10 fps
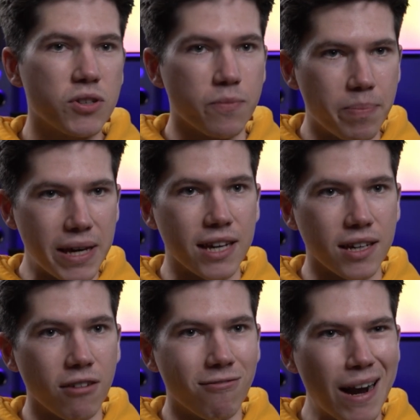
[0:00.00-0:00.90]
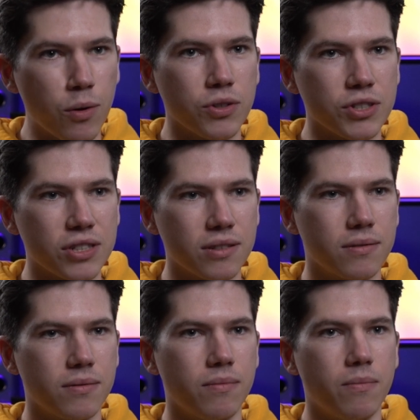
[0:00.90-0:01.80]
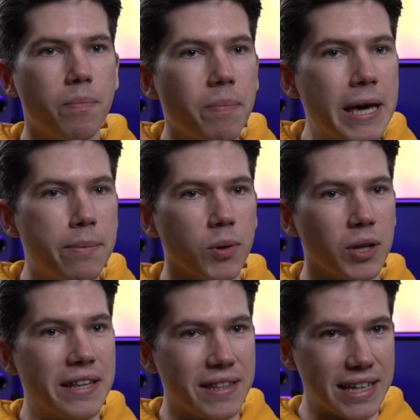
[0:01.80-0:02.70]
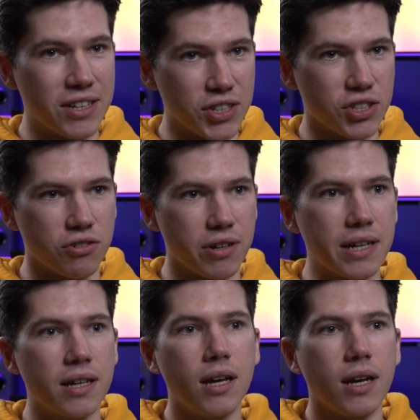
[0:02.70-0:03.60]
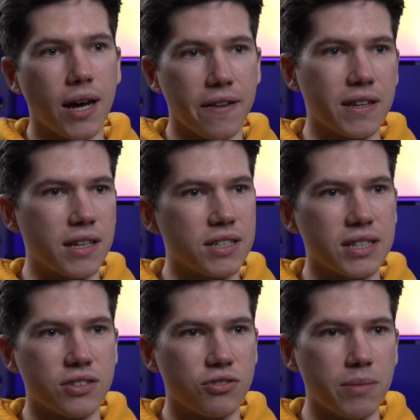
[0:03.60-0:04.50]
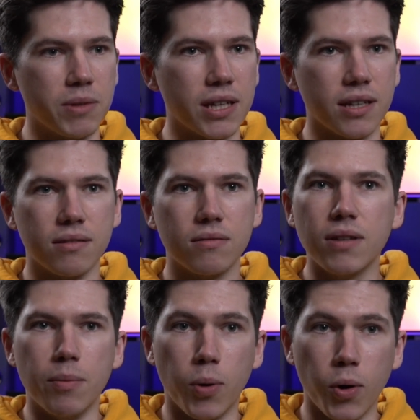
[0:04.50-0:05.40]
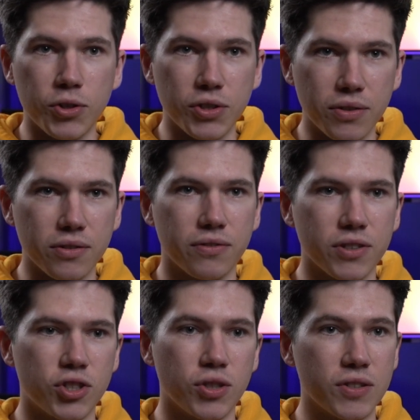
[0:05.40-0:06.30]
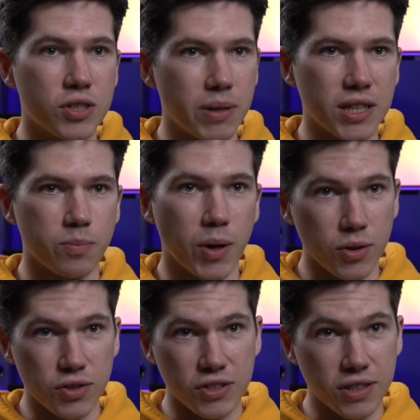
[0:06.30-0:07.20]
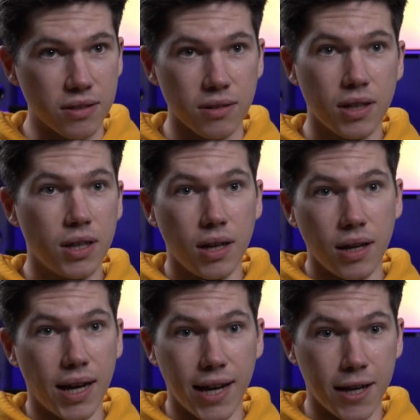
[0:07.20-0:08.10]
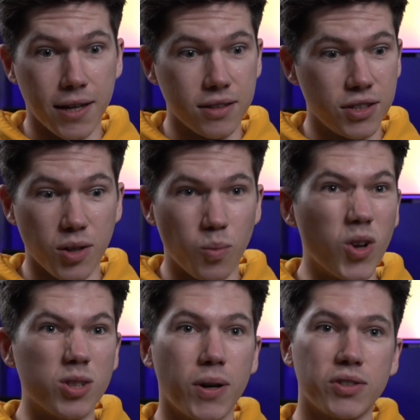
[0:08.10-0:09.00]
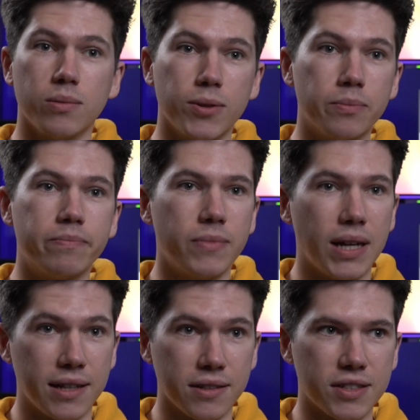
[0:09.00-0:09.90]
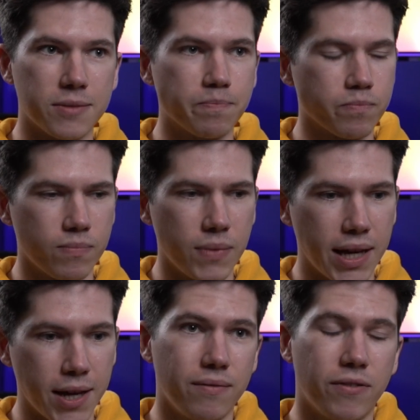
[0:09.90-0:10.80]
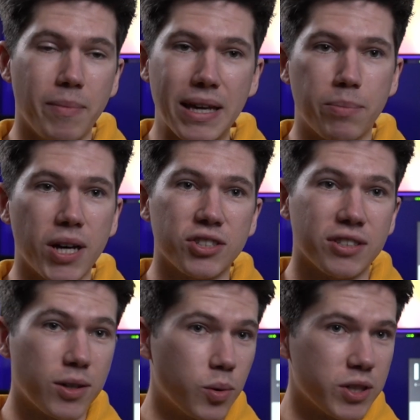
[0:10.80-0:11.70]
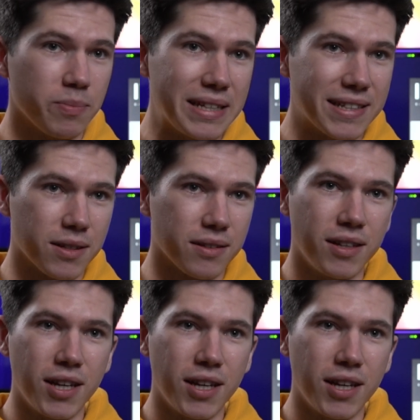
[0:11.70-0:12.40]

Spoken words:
of being around people in the industry, I think it's extremely important for students to be exposed to, you know, what's possible. And for me personally, always meeting